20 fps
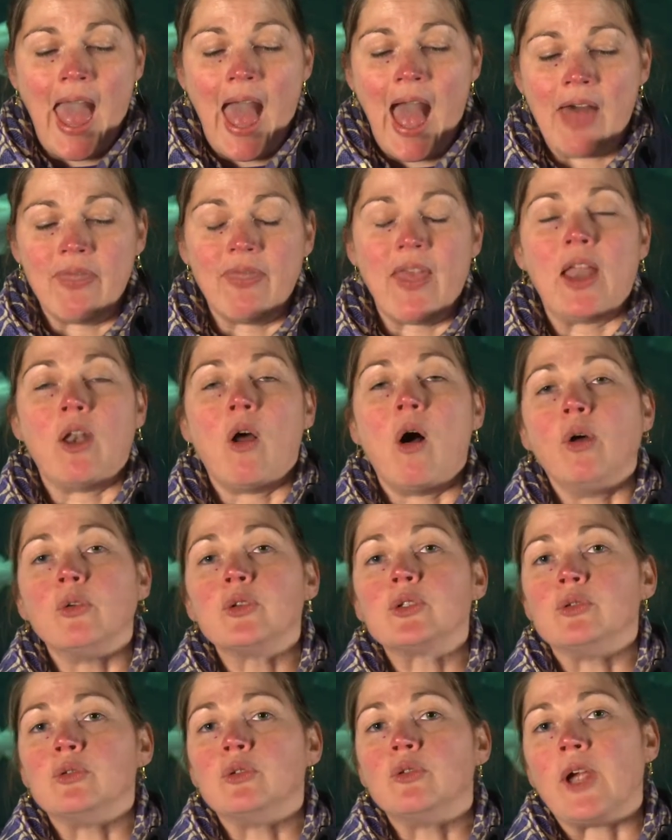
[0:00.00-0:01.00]
and then
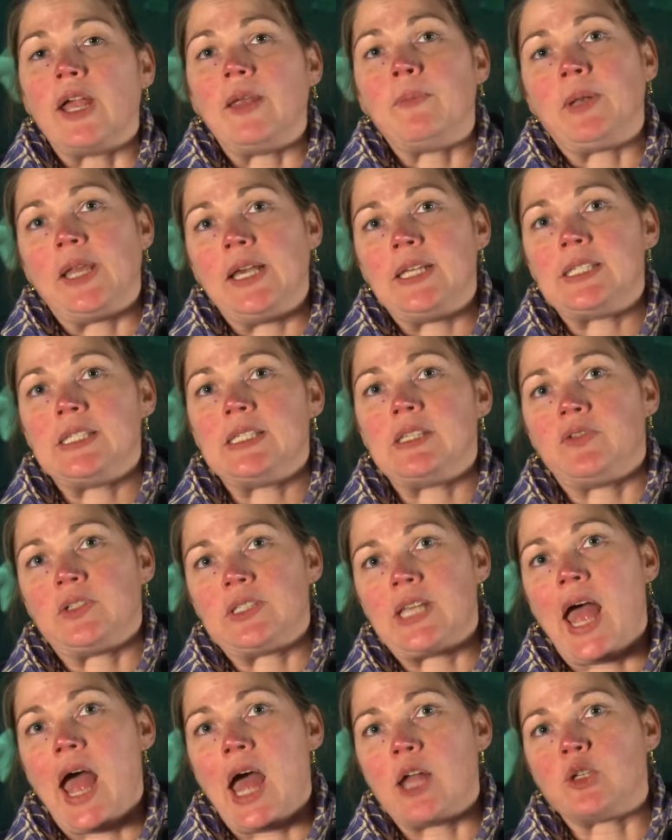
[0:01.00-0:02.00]
also great places of
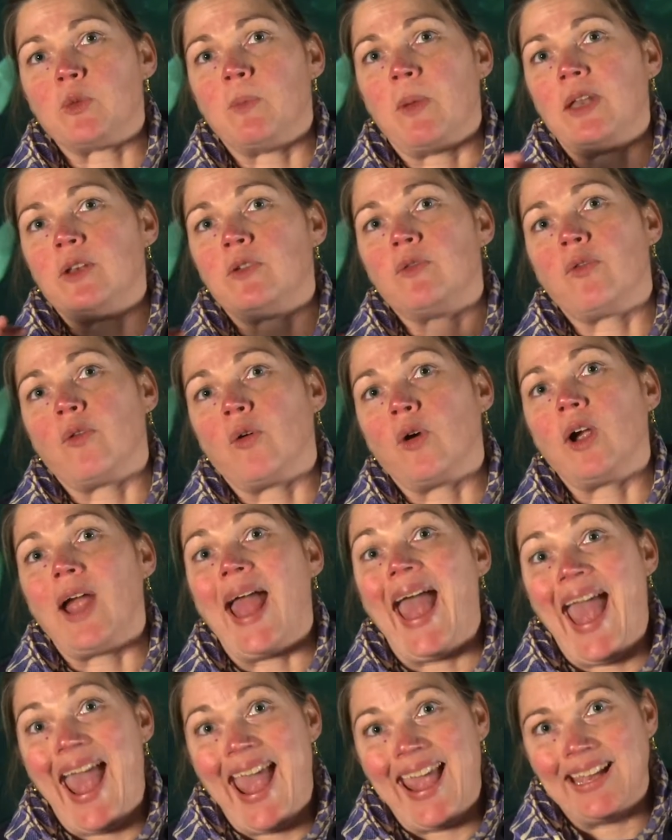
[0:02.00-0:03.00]
attachment
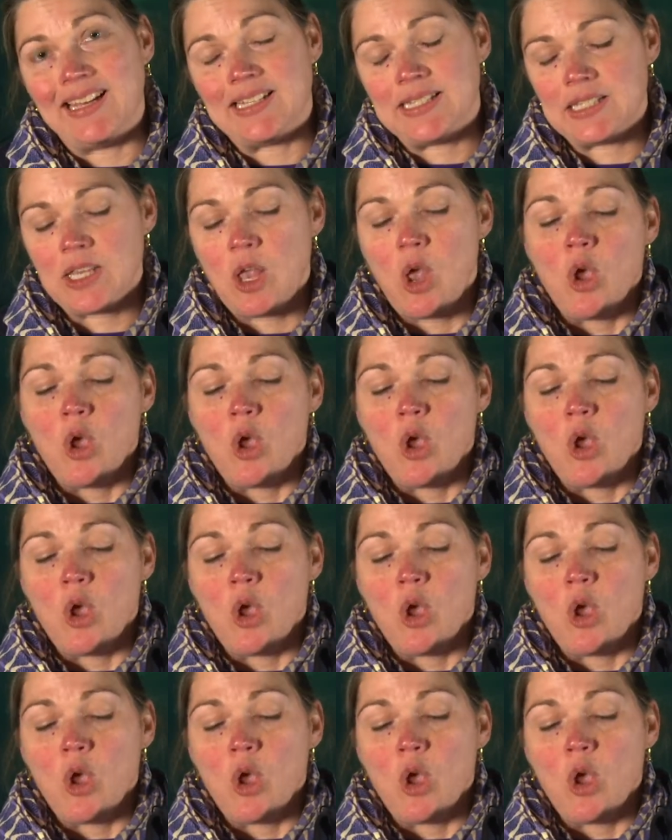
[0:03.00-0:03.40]
for eggs.